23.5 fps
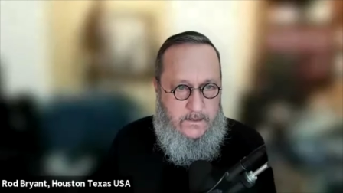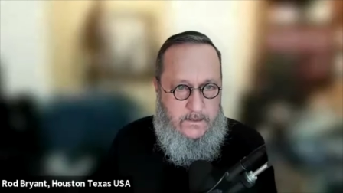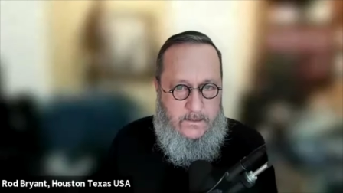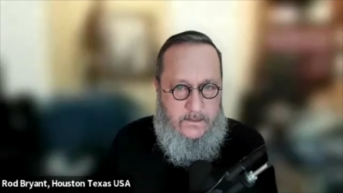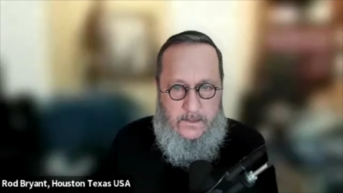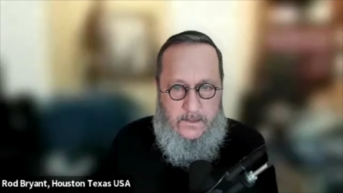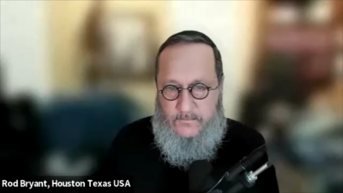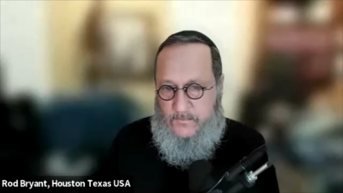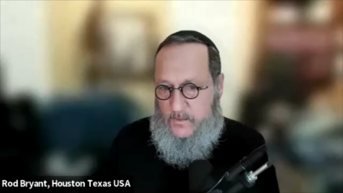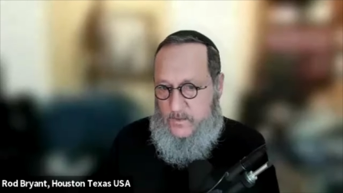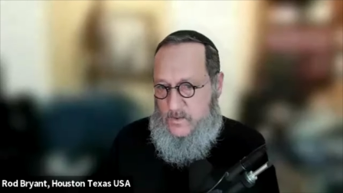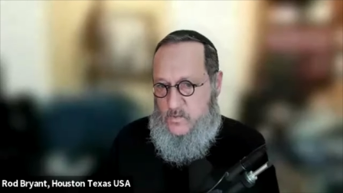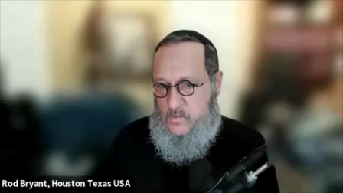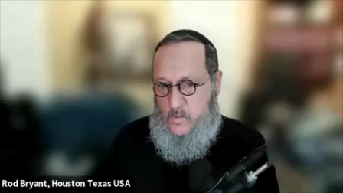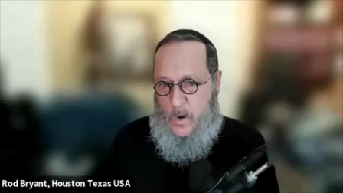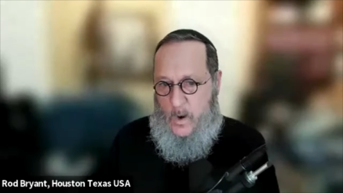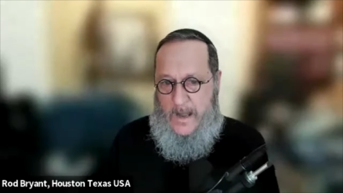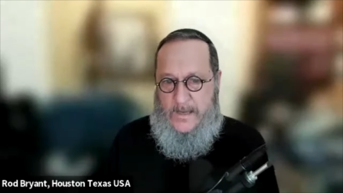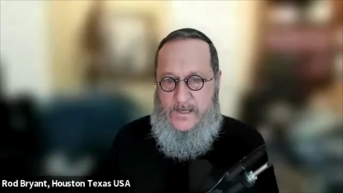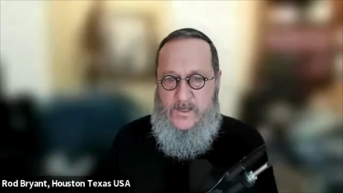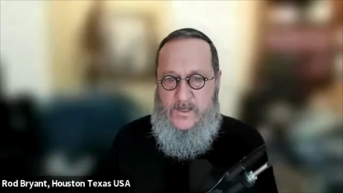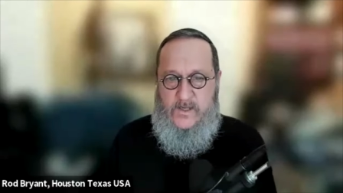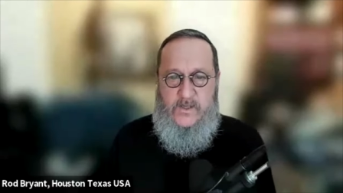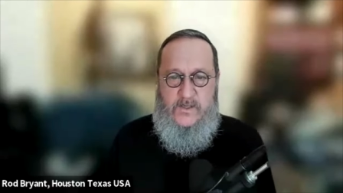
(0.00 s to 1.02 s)
If there's
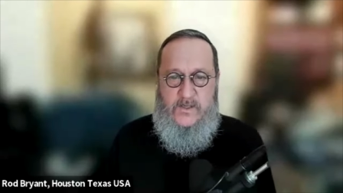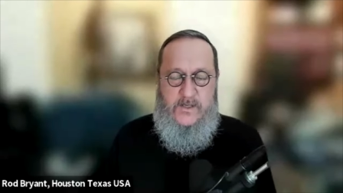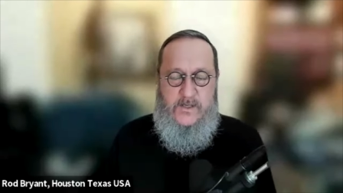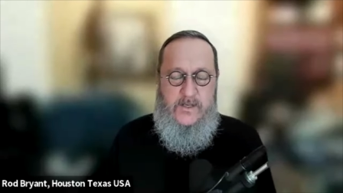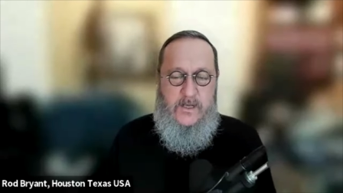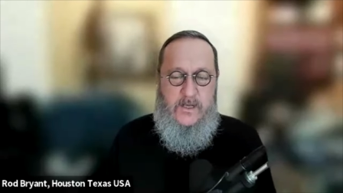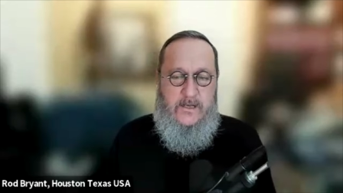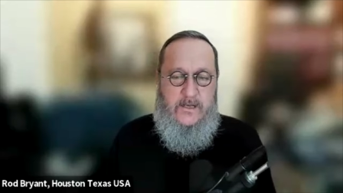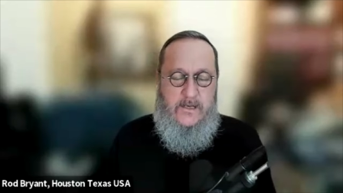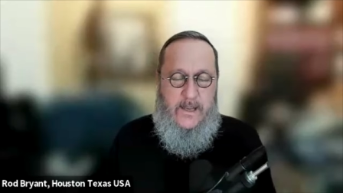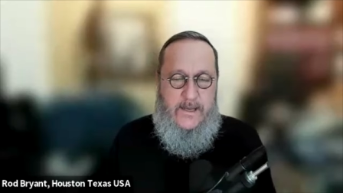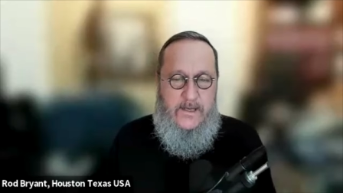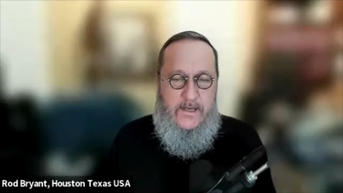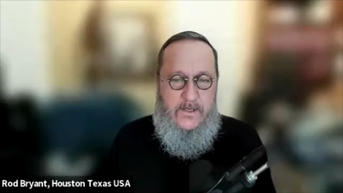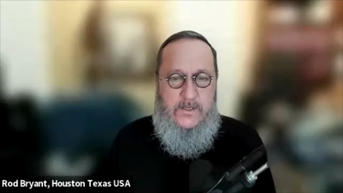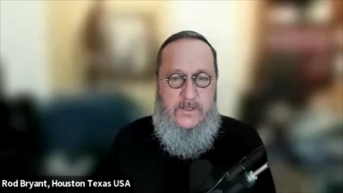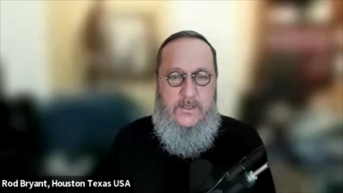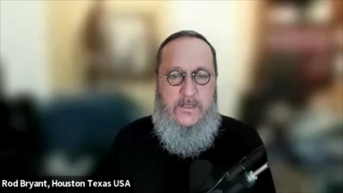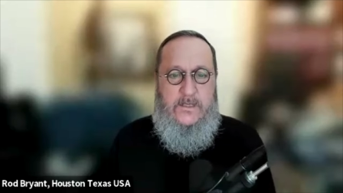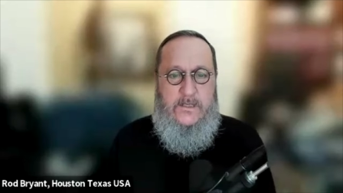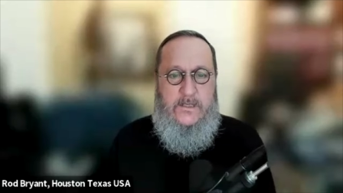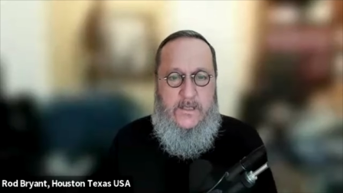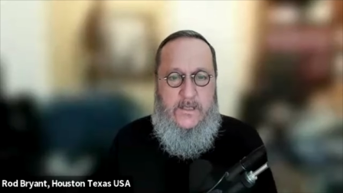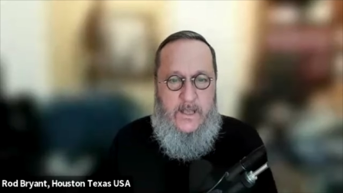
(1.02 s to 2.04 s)
righteous
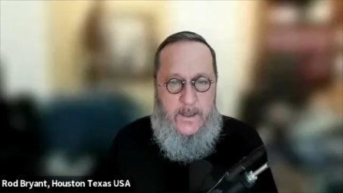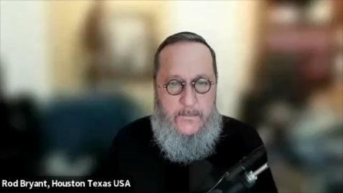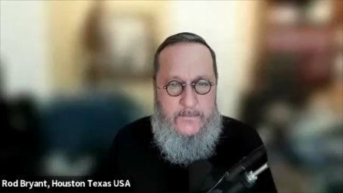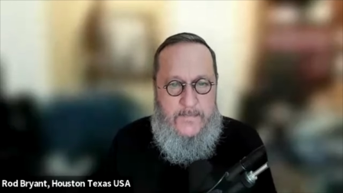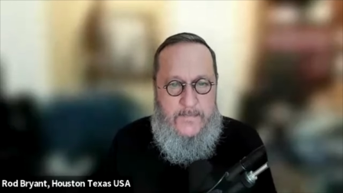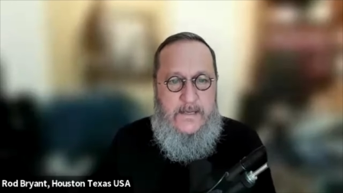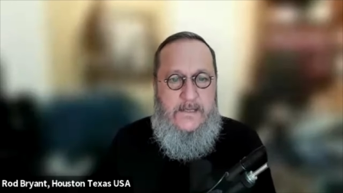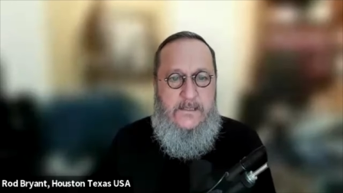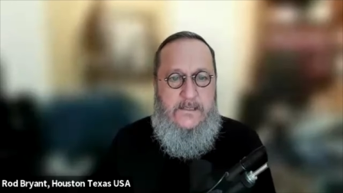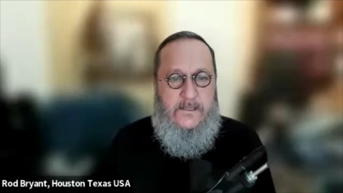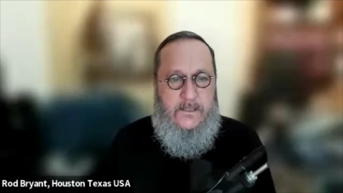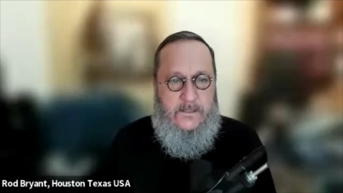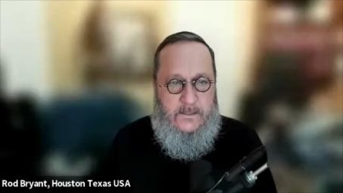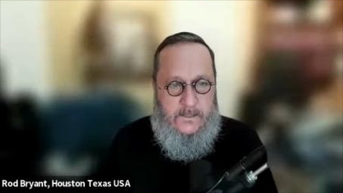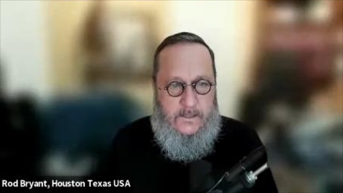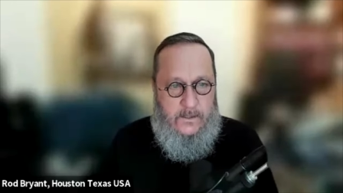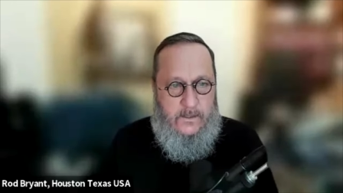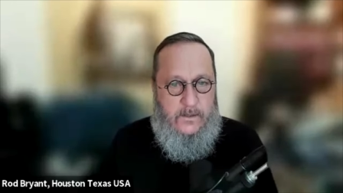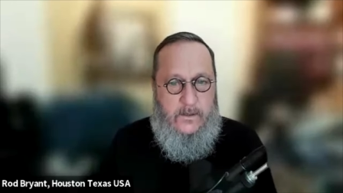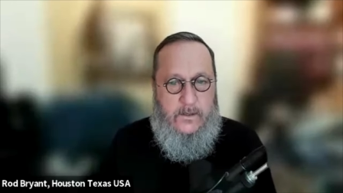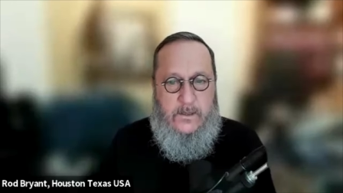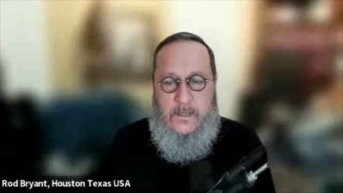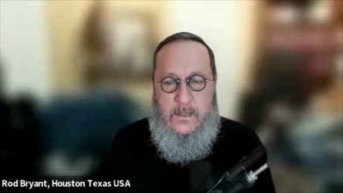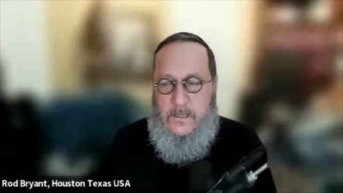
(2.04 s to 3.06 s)
indignation, then that means that
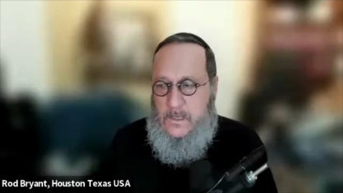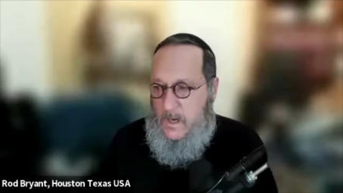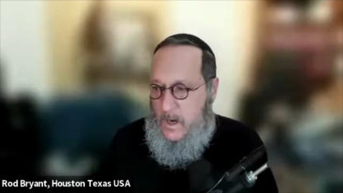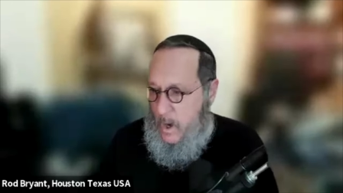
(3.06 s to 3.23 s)
there